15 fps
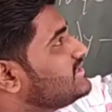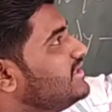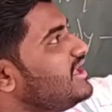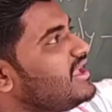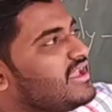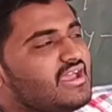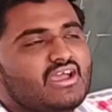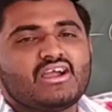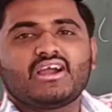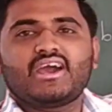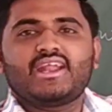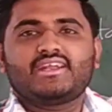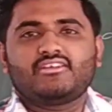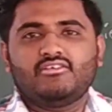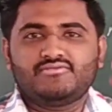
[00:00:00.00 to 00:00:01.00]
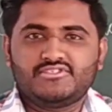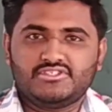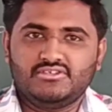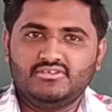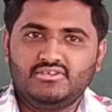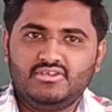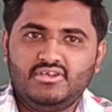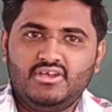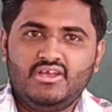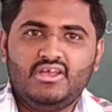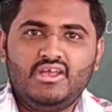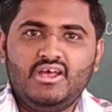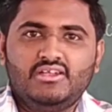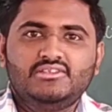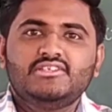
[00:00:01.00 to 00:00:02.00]
is the correct option.
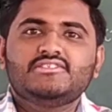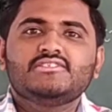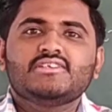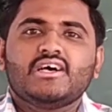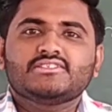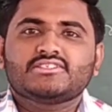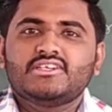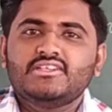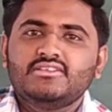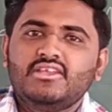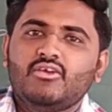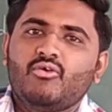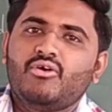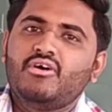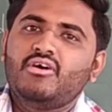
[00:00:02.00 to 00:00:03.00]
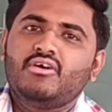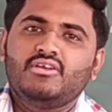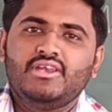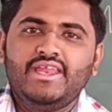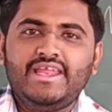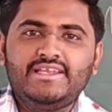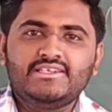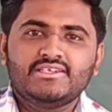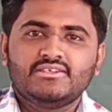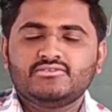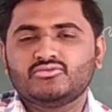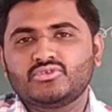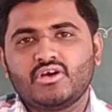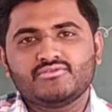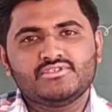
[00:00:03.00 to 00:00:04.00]
This is asked in the
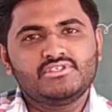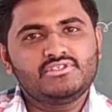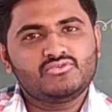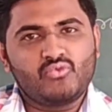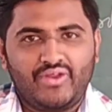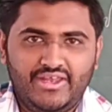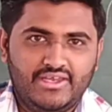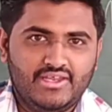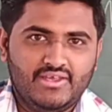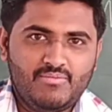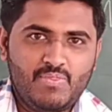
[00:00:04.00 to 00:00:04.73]
NEET 2020.